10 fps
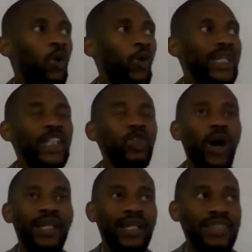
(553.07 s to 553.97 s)
we need
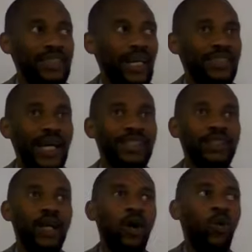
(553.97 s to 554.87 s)
to understand that
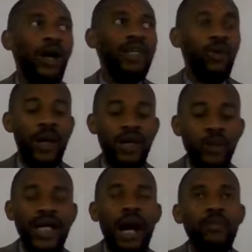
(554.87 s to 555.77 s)
when, when
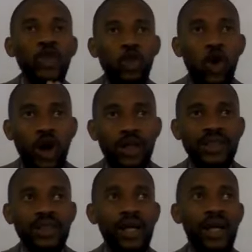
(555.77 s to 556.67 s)
we come to God,
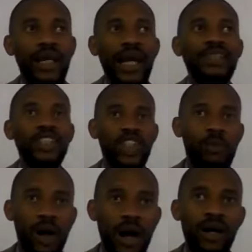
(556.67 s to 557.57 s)
like the
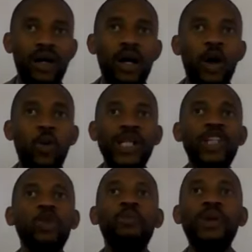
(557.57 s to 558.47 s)
Shema, we
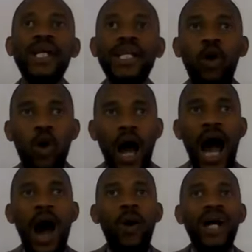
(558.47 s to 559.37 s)
need to bring
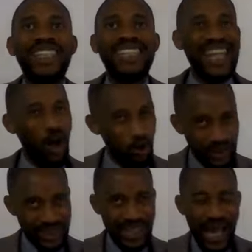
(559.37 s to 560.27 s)

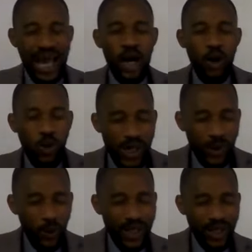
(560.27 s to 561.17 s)
ourselves. We,
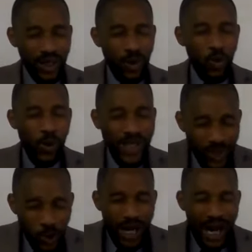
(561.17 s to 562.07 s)
we, we
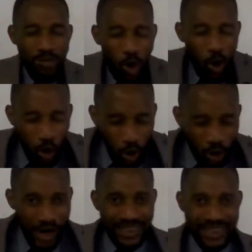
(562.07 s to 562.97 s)
need to come all
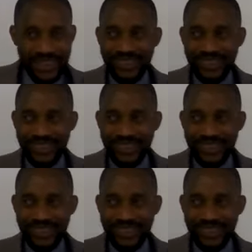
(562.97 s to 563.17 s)
of us.